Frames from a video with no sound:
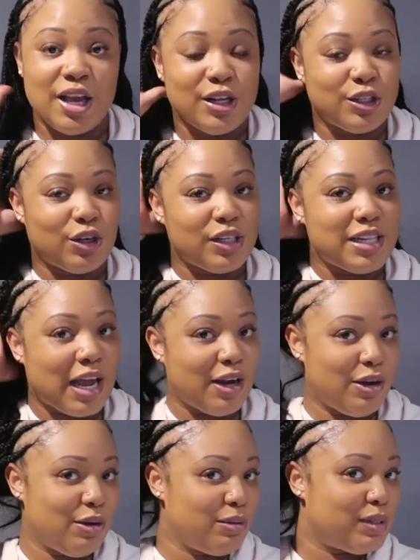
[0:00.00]
so it's like
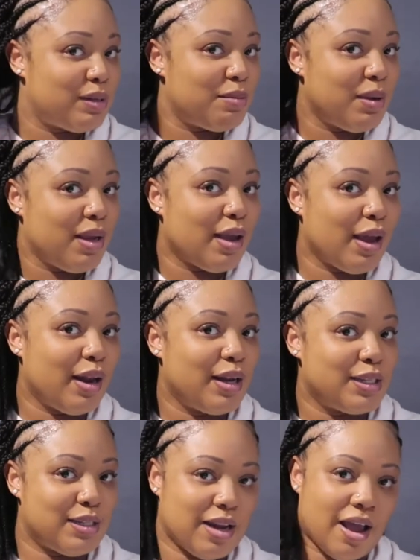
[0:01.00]
new to me, and
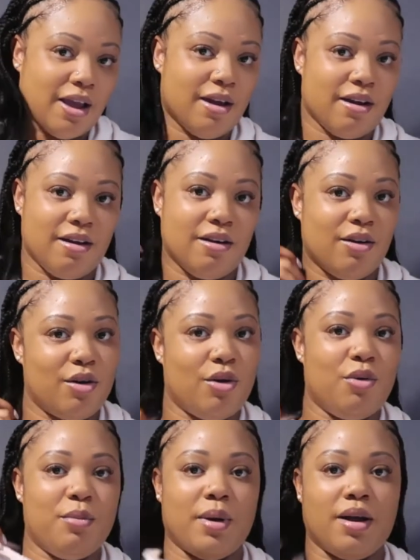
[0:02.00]
it's like, oh
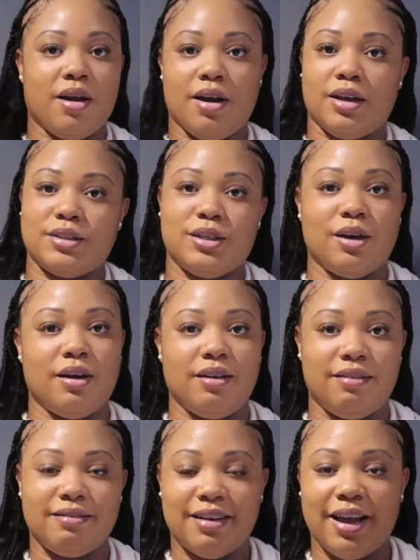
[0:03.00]
my gosh, y'all,
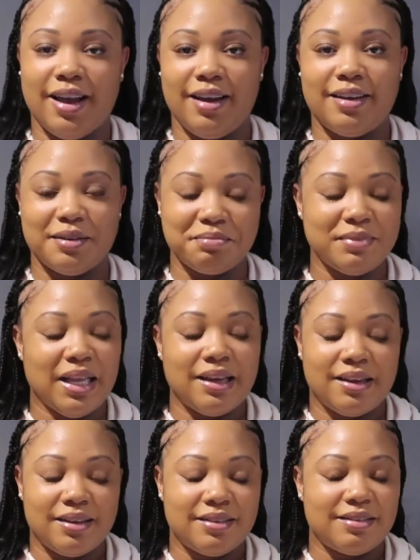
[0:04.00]
like
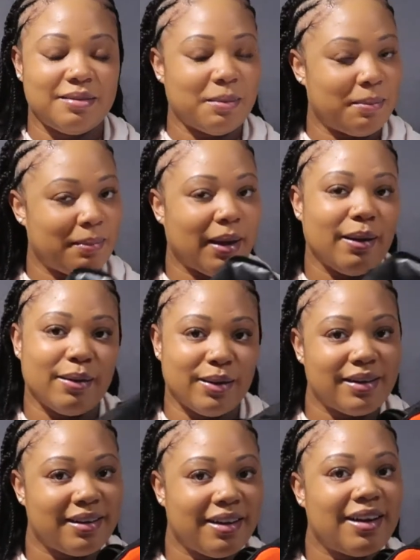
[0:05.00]
my girl
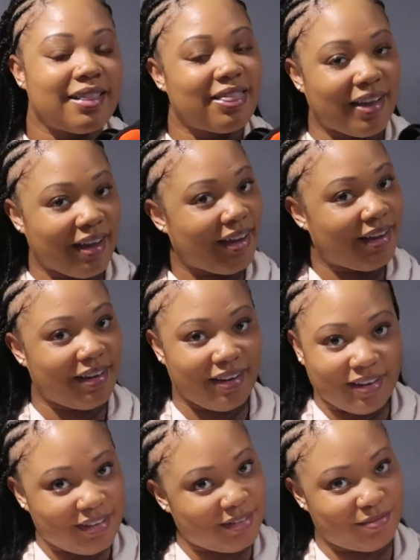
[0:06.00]
did her
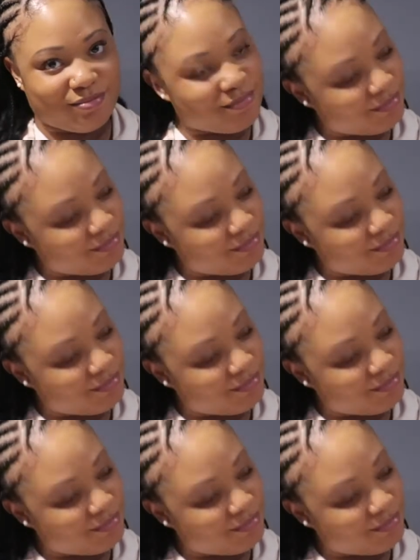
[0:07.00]
thing.